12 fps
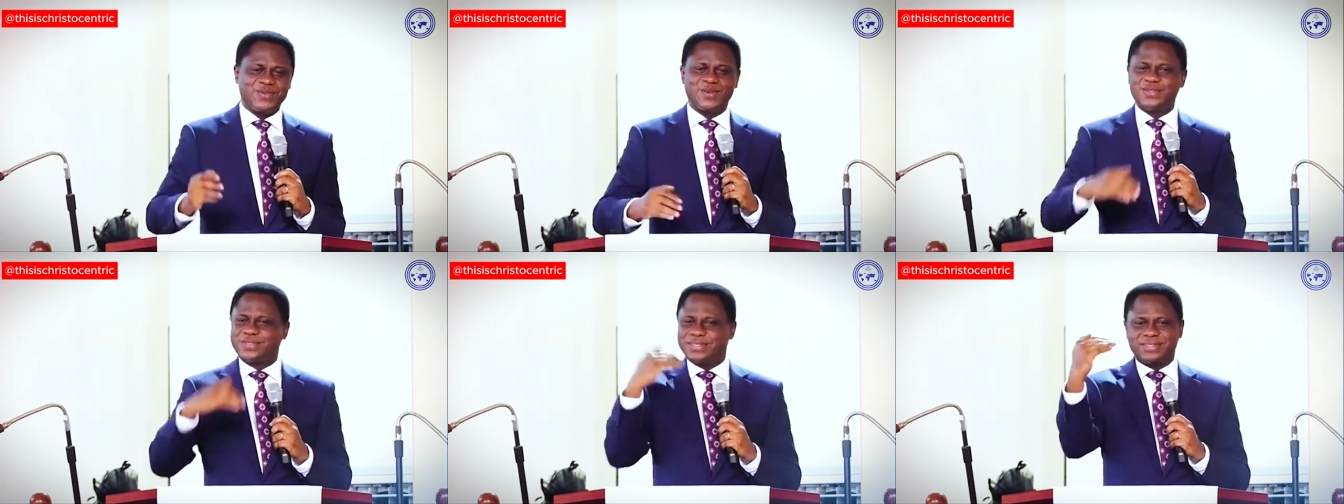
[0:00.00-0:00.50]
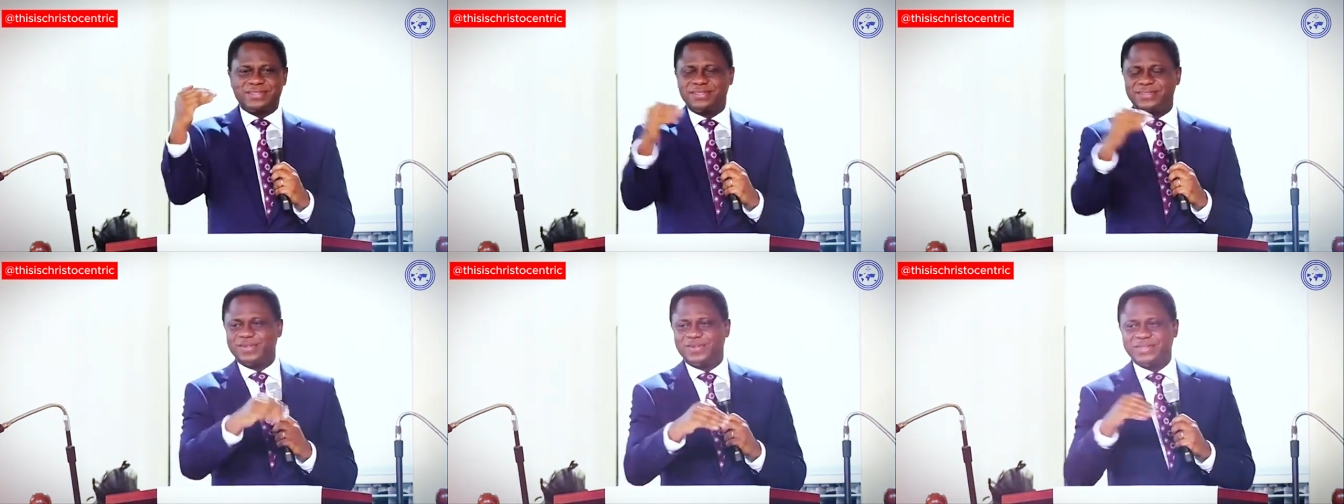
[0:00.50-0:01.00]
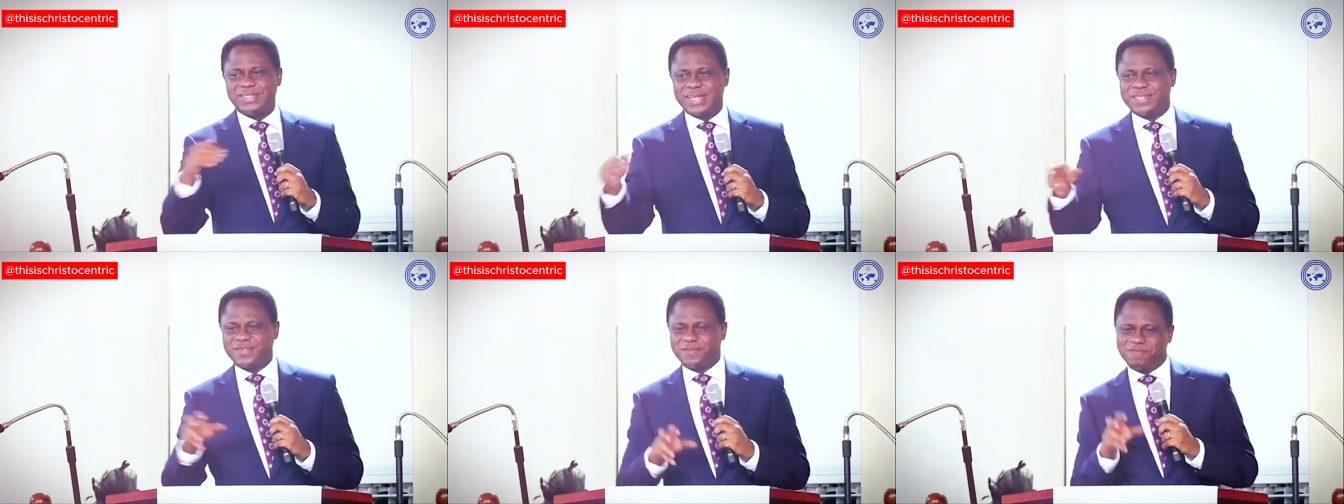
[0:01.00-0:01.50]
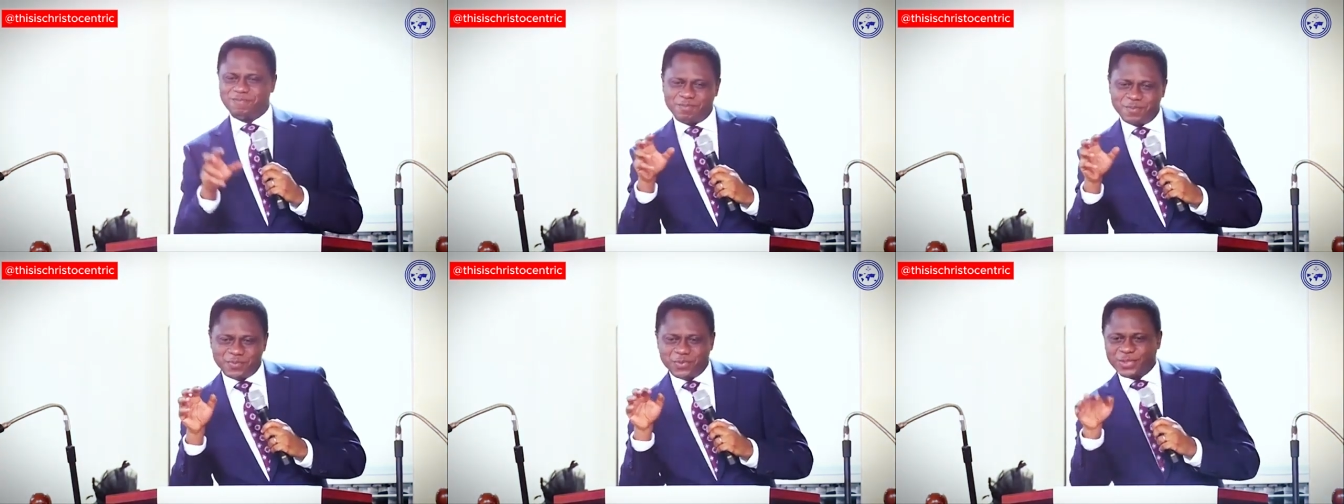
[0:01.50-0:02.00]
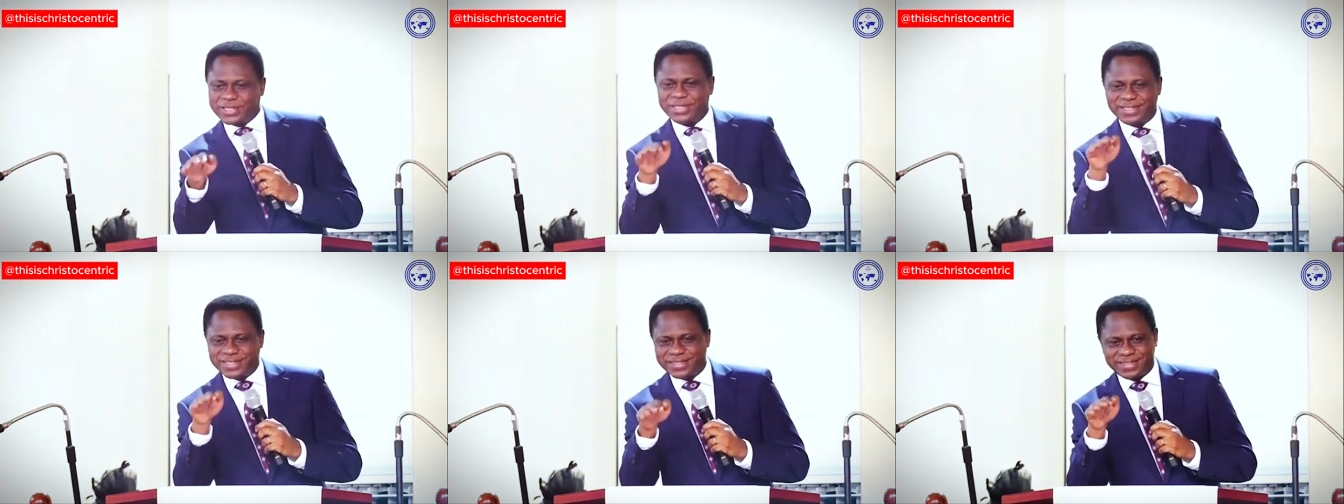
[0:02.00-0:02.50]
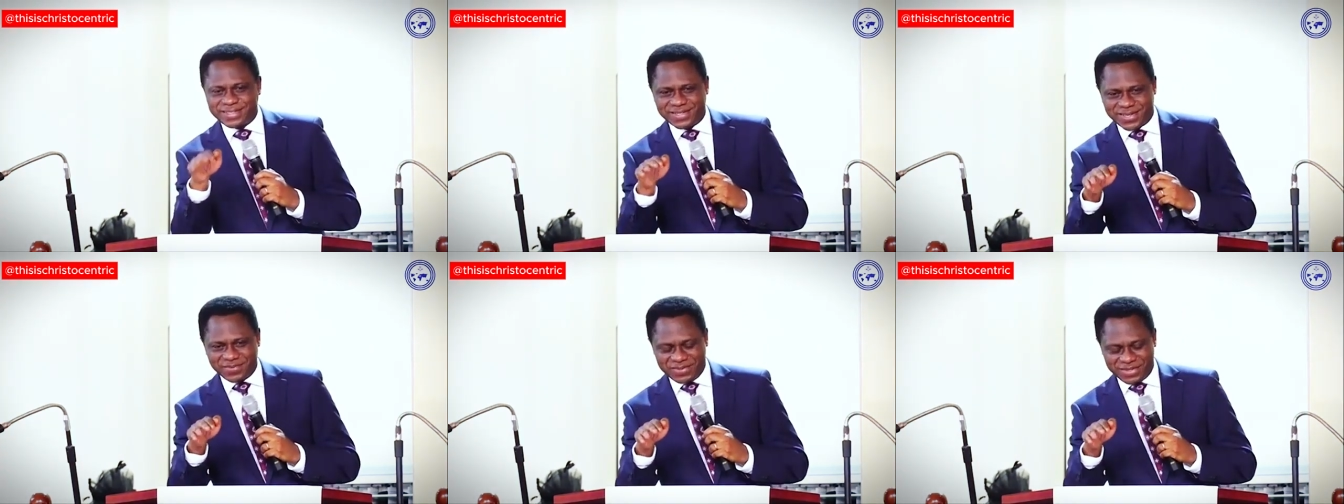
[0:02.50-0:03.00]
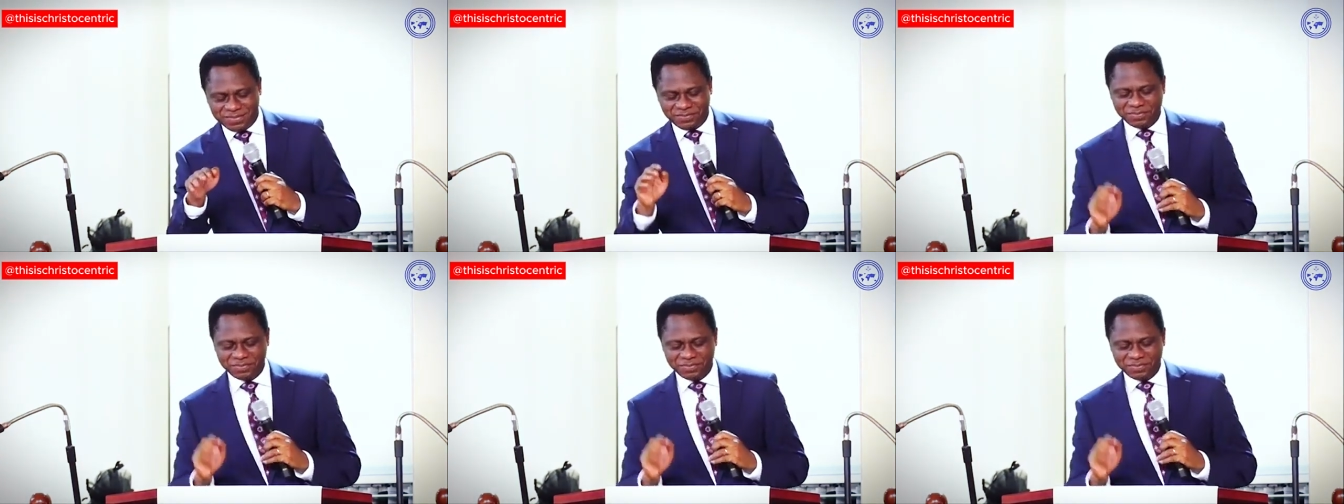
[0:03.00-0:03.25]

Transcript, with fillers: Don't, don't just put in things in scripture.